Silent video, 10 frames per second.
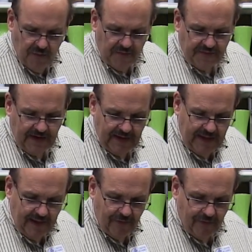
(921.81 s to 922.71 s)
will stay
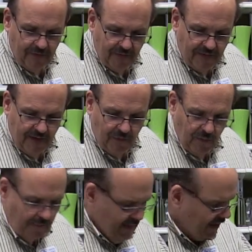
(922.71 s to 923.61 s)
together and there's not a
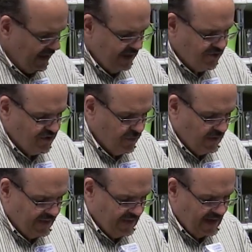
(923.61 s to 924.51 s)
real big issue
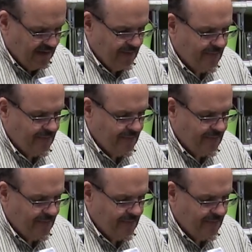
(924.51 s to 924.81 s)
with that.